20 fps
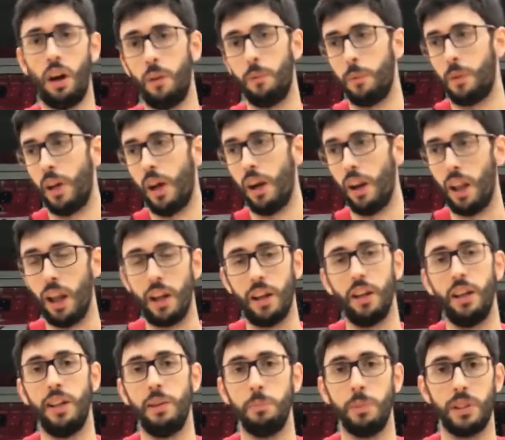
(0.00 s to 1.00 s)
We got to,
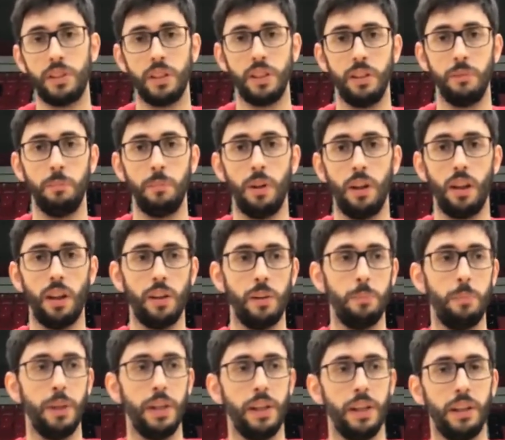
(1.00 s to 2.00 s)
like, limit him a little
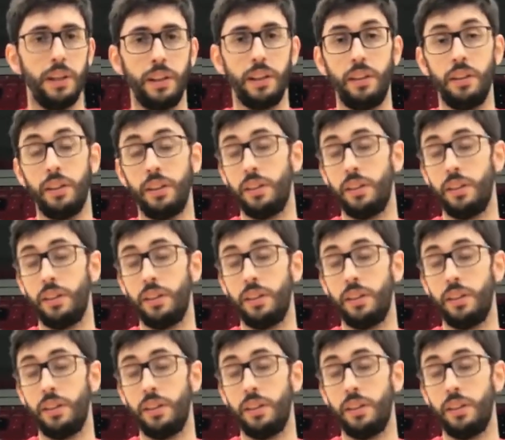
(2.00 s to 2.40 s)
bit